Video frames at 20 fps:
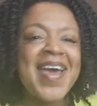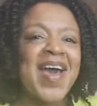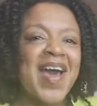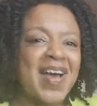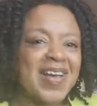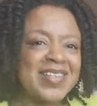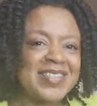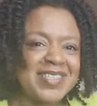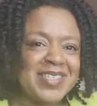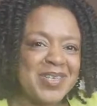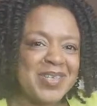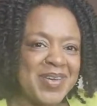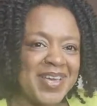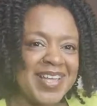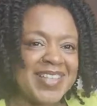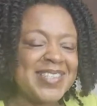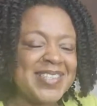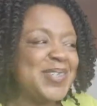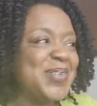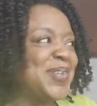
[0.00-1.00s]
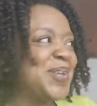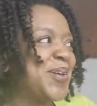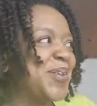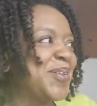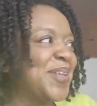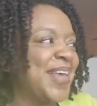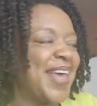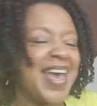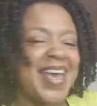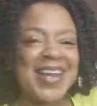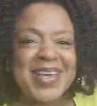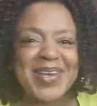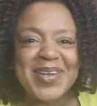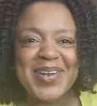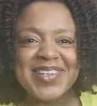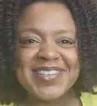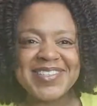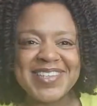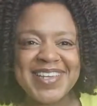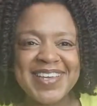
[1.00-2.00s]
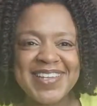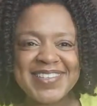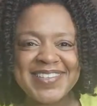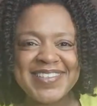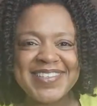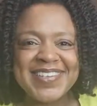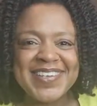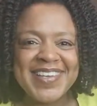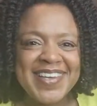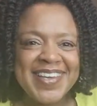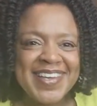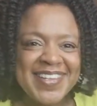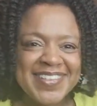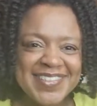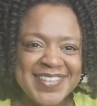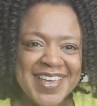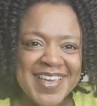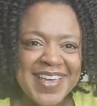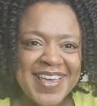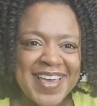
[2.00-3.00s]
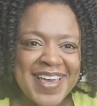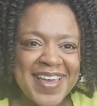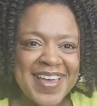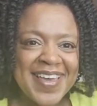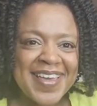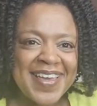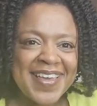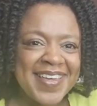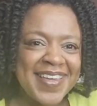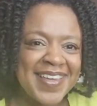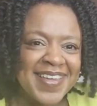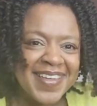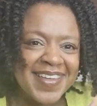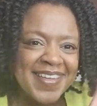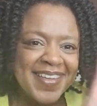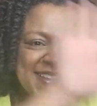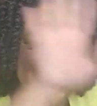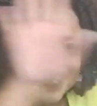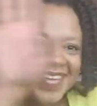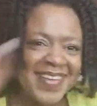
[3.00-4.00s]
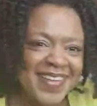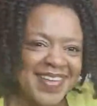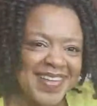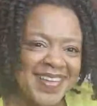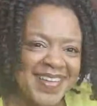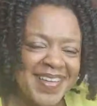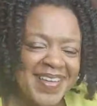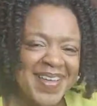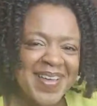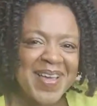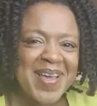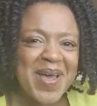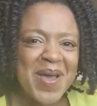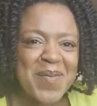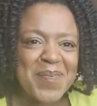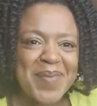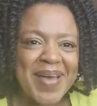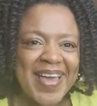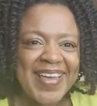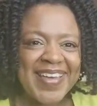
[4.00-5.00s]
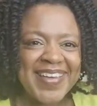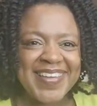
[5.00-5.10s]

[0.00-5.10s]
I'll see you again soon on The Curly Closet. Take care. Bye.